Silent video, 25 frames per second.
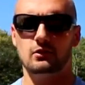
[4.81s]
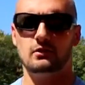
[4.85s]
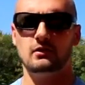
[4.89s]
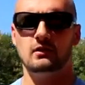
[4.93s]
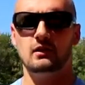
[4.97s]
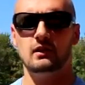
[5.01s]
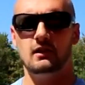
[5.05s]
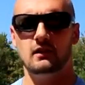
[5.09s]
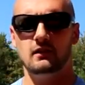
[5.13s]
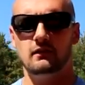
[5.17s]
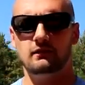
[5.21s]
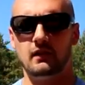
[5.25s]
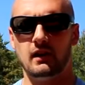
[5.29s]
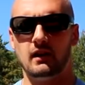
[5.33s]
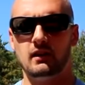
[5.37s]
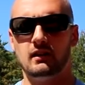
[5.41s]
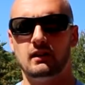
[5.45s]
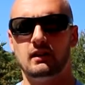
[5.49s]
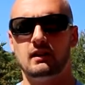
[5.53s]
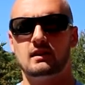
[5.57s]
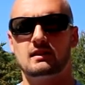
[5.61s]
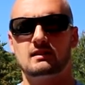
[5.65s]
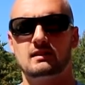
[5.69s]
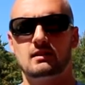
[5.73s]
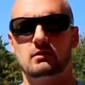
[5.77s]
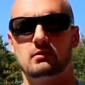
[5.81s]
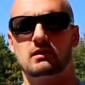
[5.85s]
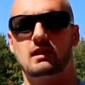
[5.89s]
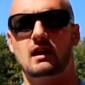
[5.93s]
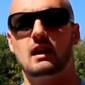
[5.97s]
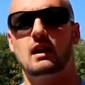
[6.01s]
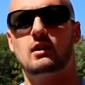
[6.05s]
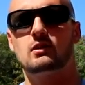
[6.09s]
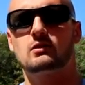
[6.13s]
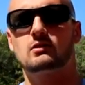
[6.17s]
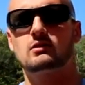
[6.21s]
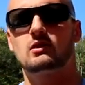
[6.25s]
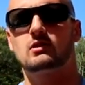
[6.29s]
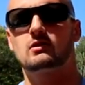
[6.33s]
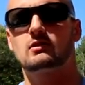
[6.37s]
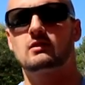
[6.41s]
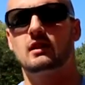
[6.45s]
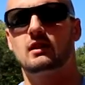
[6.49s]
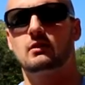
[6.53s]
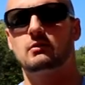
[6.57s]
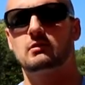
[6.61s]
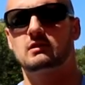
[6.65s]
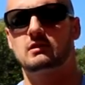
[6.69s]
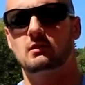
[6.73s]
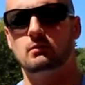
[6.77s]
Finally get to see what the house looks
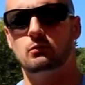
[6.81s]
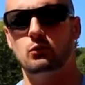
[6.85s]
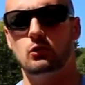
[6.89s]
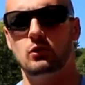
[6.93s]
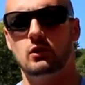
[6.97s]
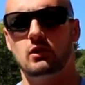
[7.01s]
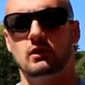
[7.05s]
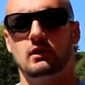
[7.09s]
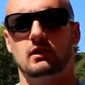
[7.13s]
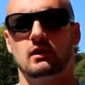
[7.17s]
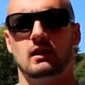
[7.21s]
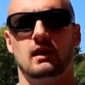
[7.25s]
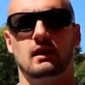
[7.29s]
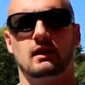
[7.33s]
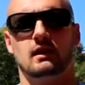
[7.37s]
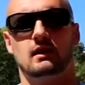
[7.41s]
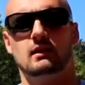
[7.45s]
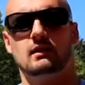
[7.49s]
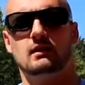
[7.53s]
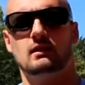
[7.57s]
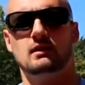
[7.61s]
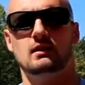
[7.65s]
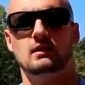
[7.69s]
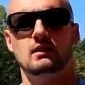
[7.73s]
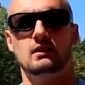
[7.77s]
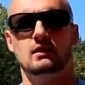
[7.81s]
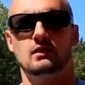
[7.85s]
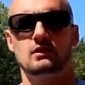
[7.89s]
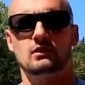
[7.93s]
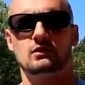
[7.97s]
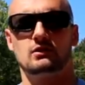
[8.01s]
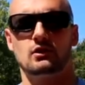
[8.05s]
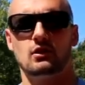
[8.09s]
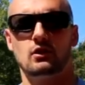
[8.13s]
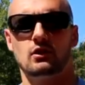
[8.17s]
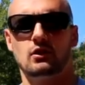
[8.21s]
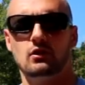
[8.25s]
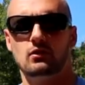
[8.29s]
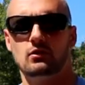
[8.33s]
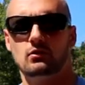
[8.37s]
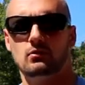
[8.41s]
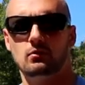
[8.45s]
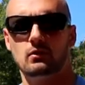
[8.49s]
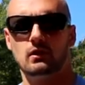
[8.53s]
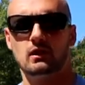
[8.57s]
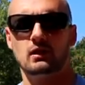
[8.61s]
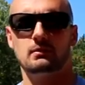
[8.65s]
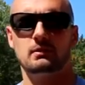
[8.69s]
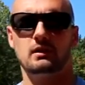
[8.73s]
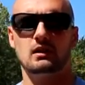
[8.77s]
like with some wood on it. So
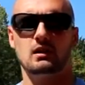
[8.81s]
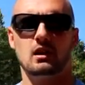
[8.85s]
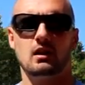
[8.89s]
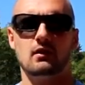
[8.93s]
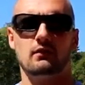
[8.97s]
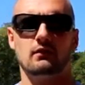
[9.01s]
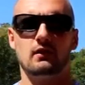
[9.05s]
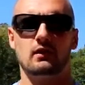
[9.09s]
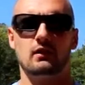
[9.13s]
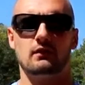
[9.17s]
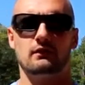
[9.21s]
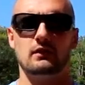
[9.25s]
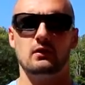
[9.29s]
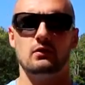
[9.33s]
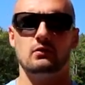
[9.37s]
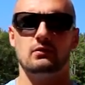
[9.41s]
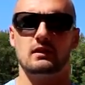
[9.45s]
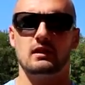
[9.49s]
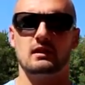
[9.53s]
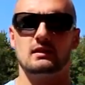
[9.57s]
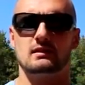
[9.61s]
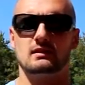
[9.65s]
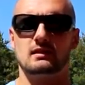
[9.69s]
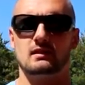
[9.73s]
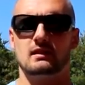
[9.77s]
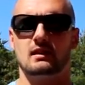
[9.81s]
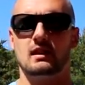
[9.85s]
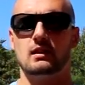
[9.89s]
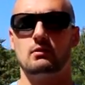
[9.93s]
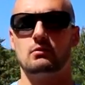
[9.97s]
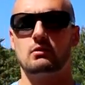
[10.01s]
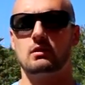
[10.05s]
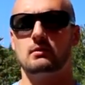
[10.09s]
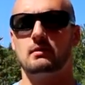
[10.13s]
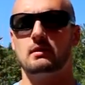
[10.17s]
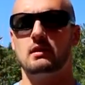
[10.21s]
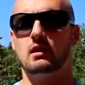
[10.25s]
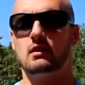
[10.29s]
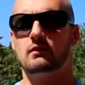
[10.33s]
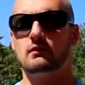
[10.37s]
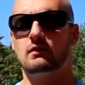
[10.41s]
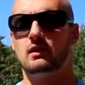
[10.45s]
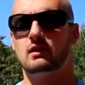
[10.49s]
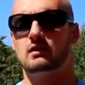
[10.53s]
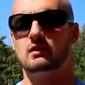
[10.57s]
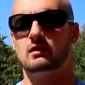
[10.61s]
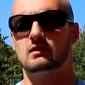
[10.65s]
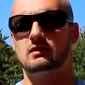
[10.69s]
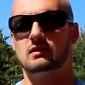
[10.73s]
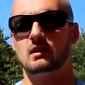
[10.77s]
we're going to be covering a few things today. We're going to be
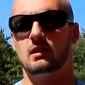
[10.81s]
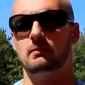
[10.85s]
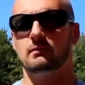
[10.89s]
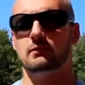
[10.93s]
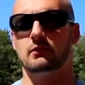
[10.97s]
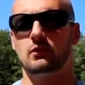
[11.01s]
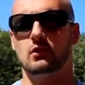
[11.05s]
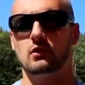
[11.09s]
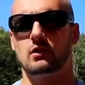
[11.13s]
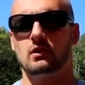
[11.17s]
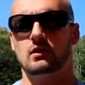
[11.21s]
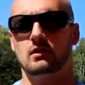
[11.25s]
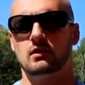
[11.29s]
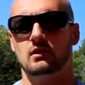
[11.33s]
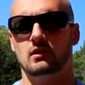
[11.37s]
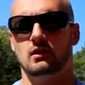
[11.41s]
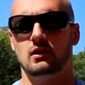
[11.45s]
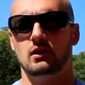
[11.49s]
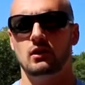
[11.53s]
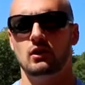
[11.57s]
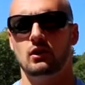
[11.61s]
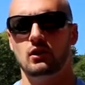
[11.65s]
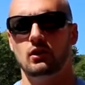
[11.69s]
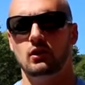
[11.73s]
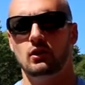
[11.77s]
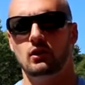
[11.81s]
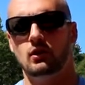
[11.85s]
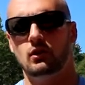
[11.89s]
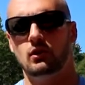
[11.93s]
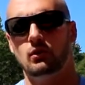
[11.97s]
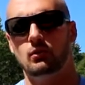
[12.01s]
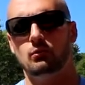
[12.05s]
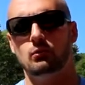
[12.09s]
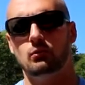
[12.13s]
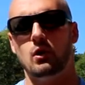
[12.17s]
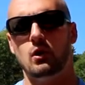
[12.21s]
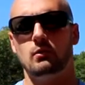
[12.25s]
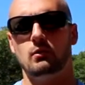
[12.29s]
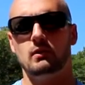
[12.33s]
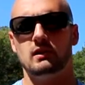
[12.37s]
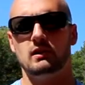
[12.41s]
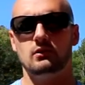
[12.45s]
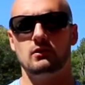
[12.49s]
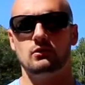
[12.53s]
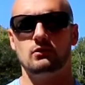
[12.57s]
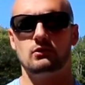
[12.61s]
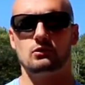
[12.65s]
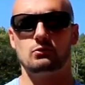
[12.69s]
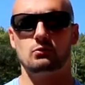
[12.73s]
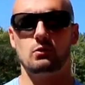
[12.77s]
covering the subfloor, what we
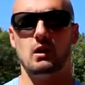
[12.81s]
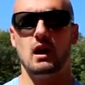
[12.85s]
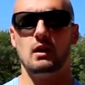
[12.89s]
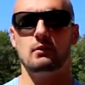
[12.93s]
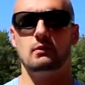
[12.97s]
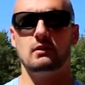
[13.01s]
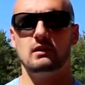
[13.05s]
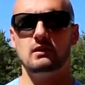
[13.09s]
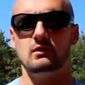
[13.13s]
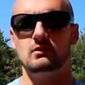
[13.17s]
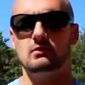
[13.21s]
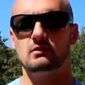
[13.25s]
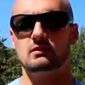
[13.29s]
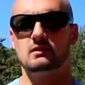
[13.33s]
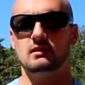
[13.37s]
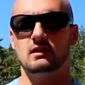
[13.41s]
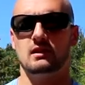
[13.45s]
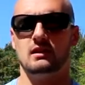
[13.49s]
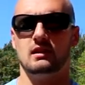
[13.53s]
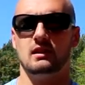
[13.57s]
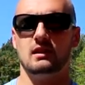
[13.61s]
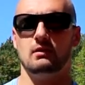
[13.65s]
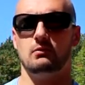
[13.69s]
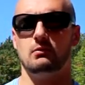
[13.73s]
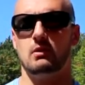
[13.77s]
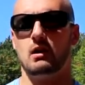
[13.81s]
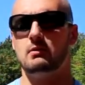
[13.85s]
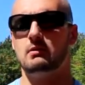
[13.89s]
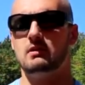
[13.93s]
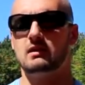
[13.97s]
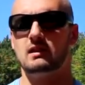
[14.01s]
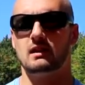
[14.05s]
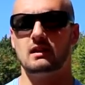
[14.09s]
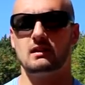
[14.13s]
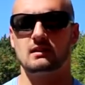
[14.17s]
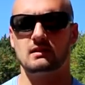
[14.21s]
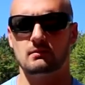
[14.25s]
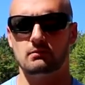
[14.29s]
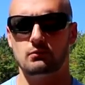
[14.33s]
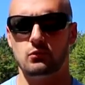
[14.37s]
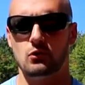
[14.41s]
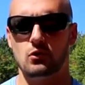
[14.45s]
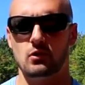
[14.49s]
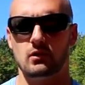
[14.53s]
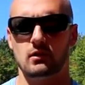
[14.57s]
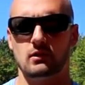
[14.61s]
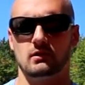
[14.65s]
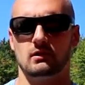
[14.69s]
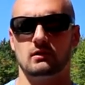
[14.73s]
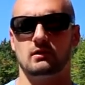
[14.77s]
used, why we used it, and why we think it's
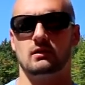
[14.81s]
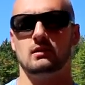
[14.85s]
important.